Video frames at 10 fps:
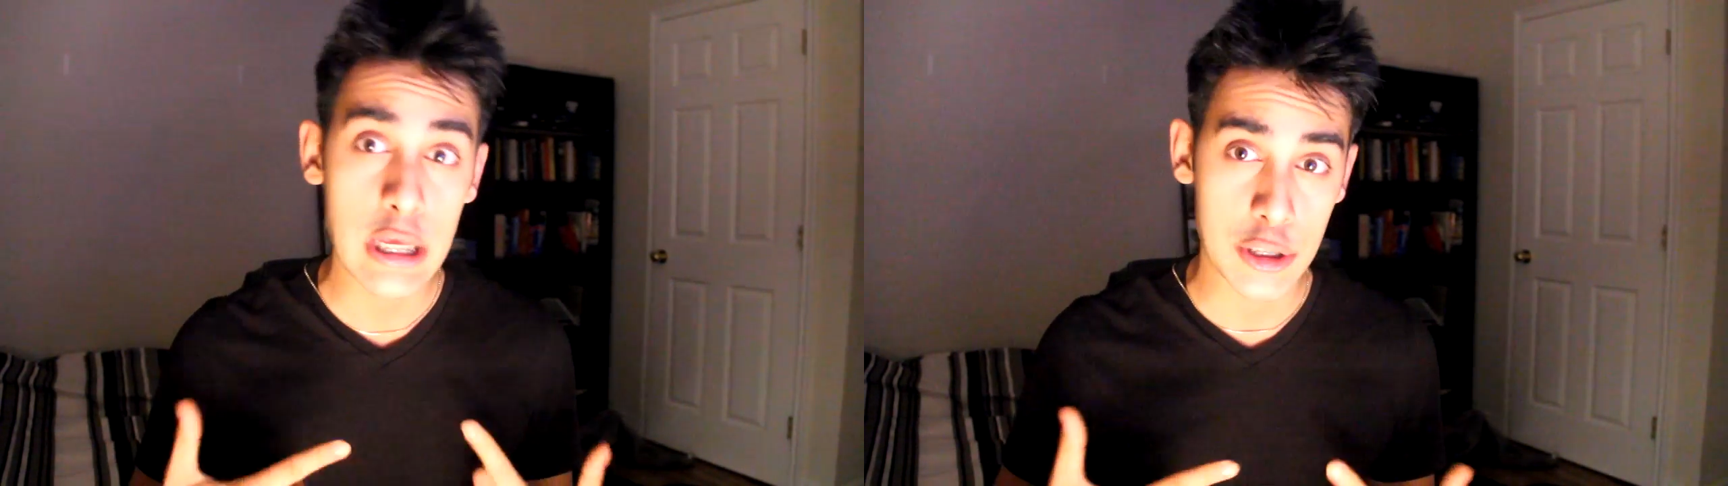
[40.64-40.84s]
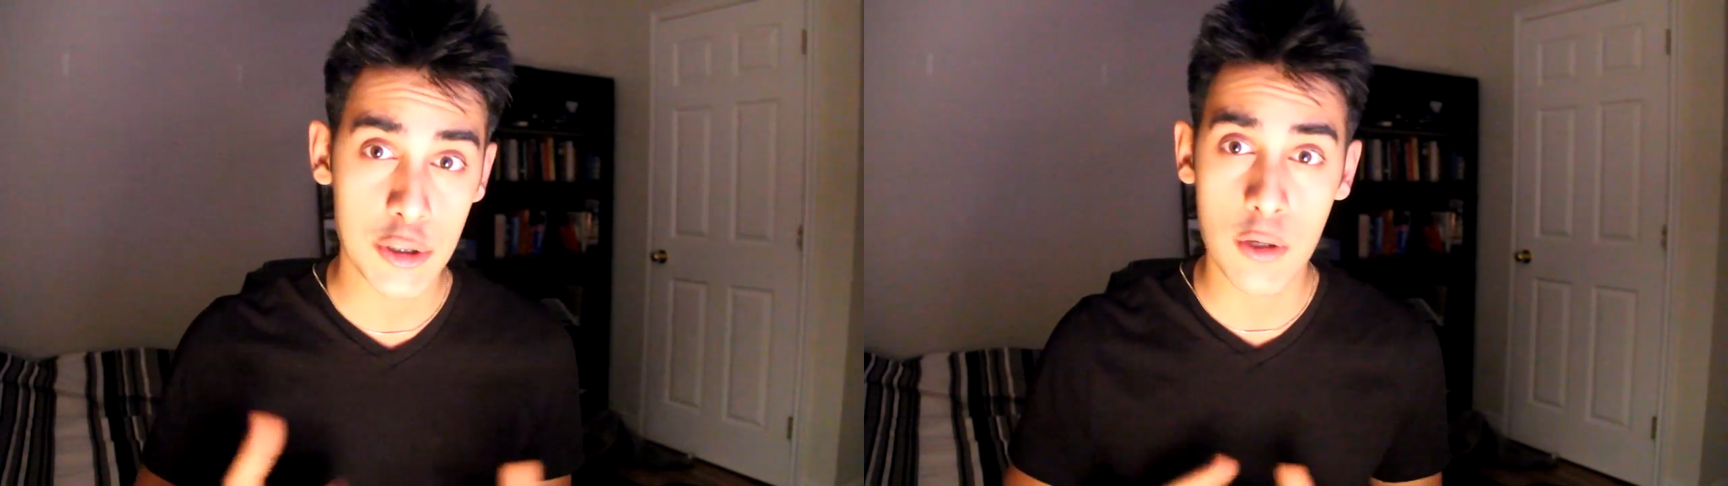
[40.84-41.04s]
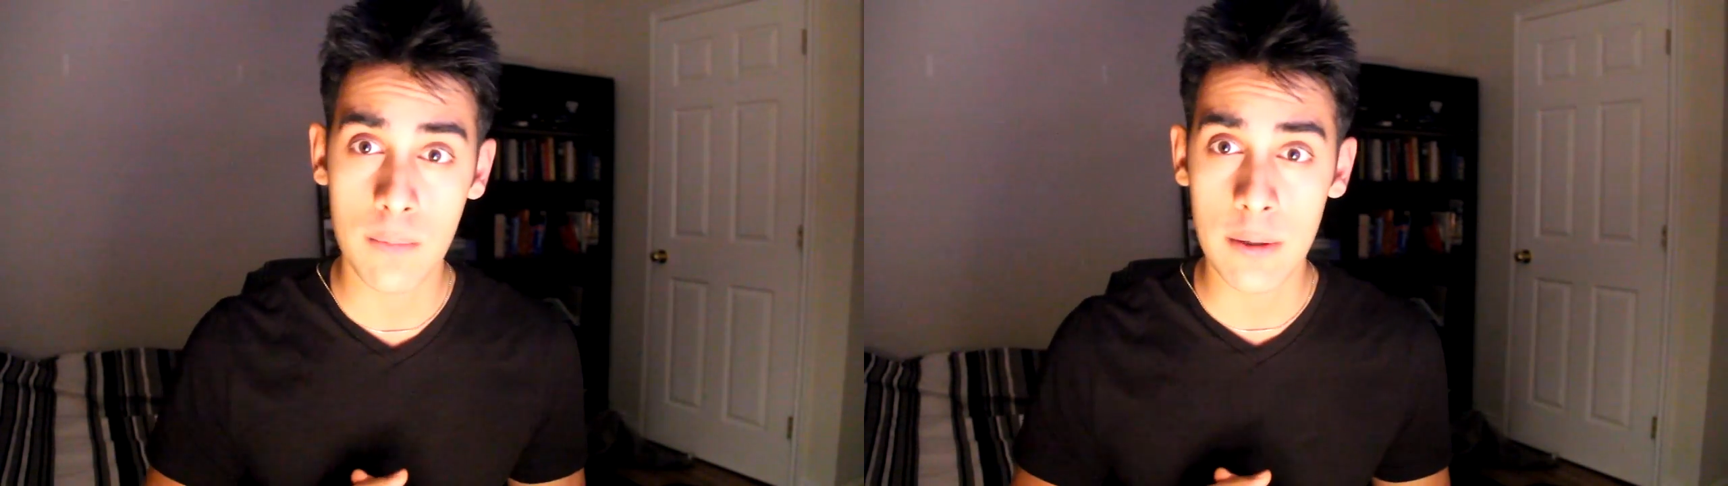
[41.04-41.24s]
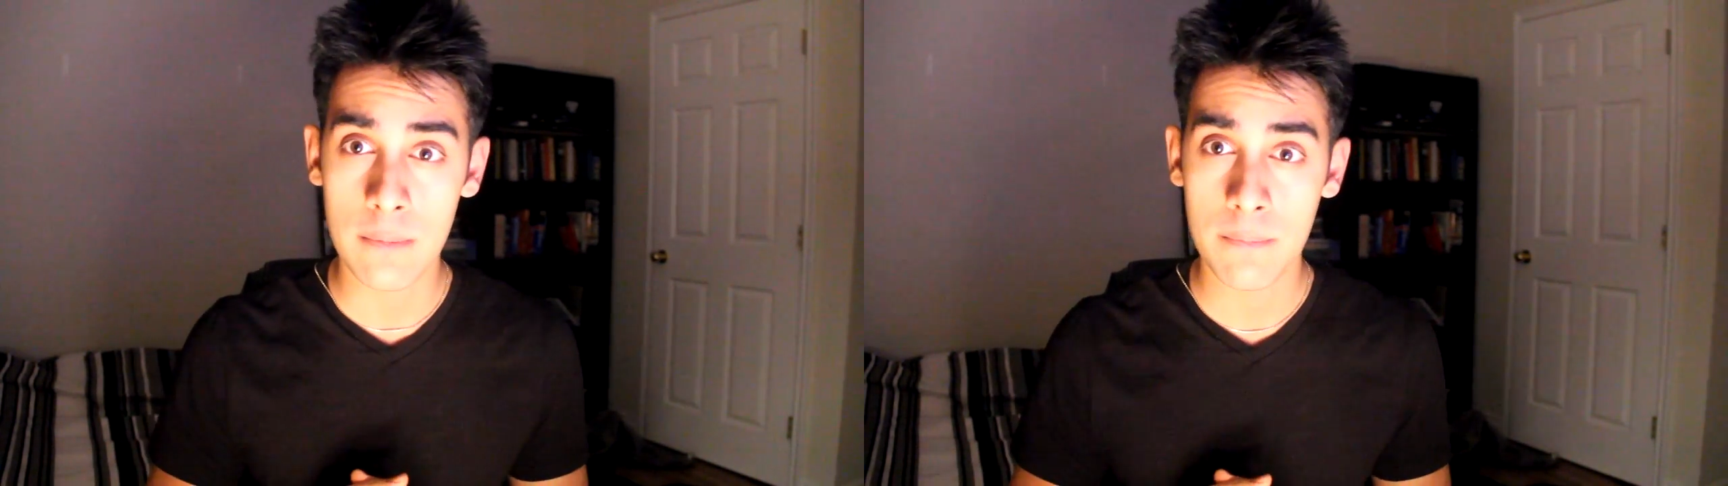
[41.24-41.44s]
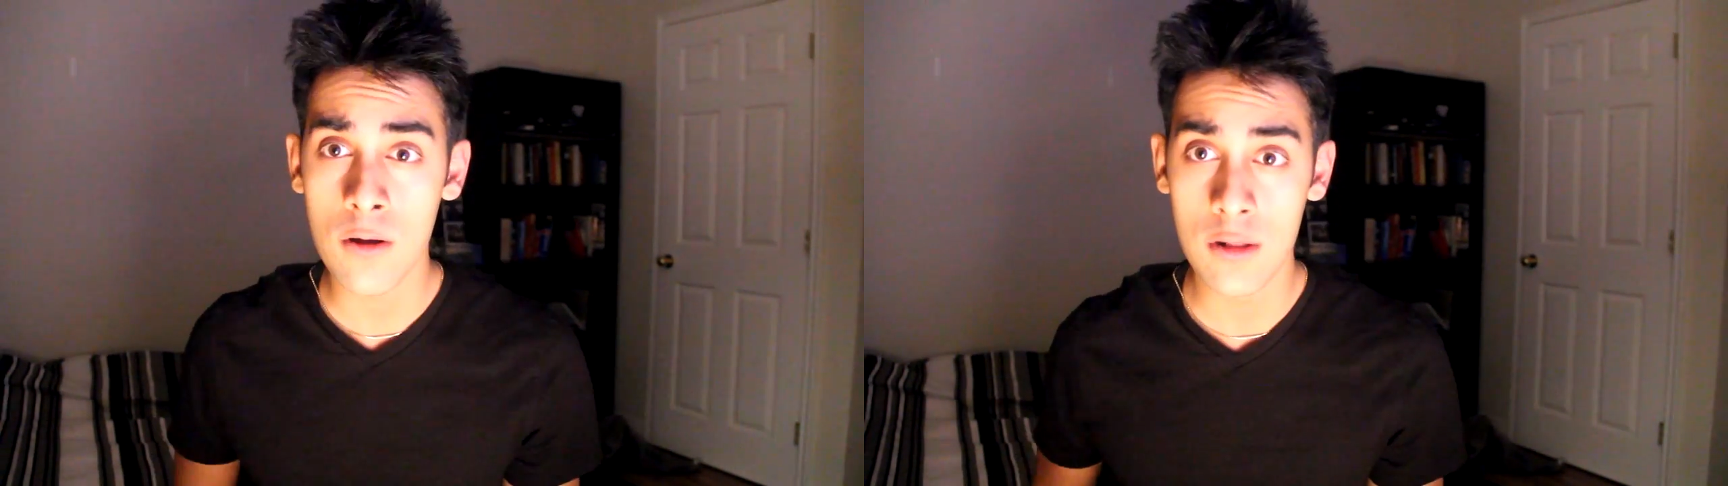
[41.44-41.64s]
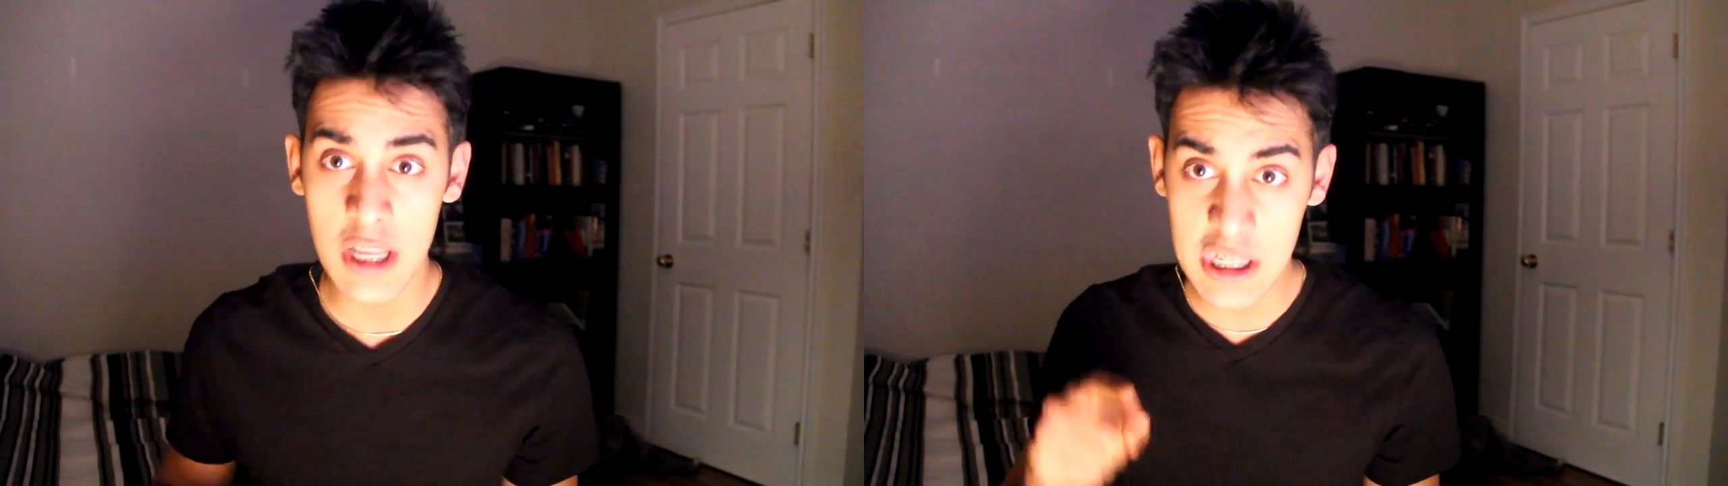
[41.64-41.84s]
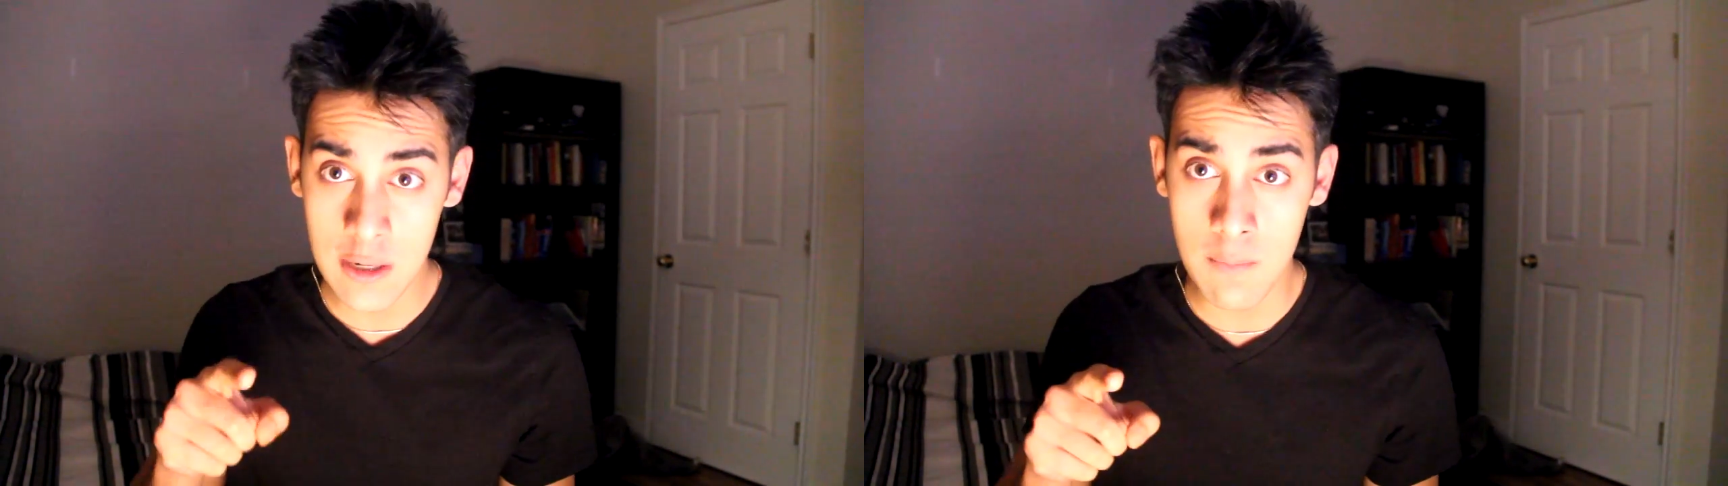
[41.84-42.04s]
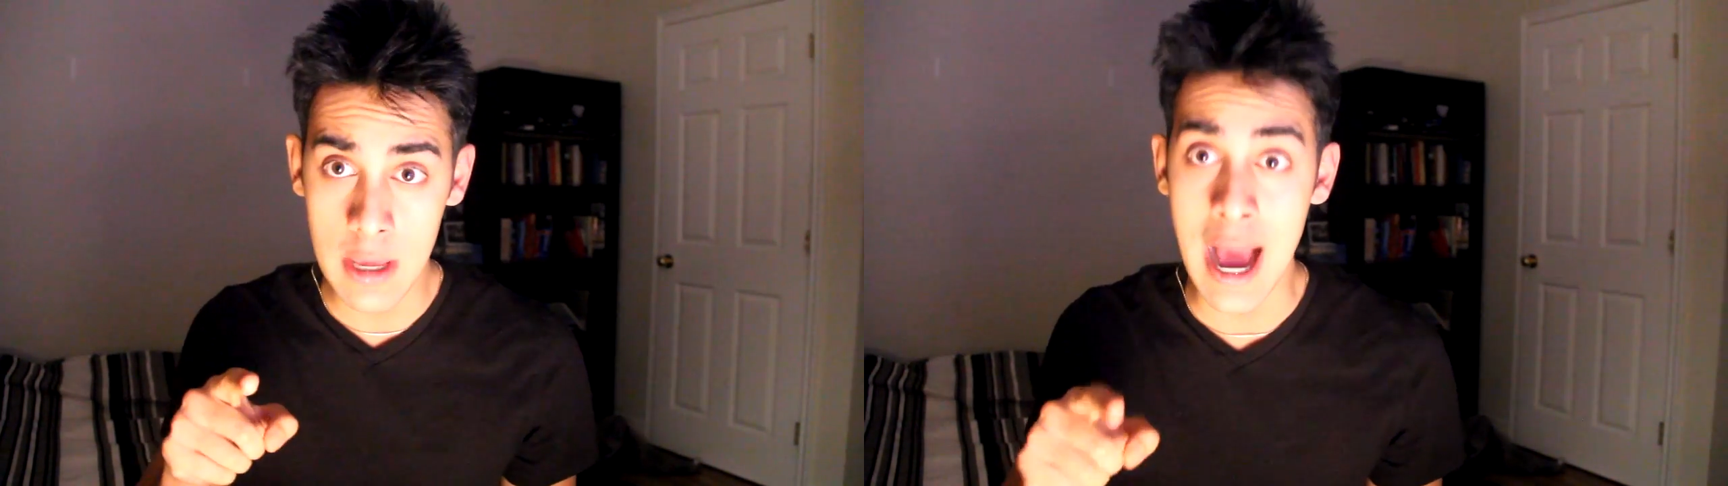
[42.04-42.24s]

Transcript: is stupid. Listen to me,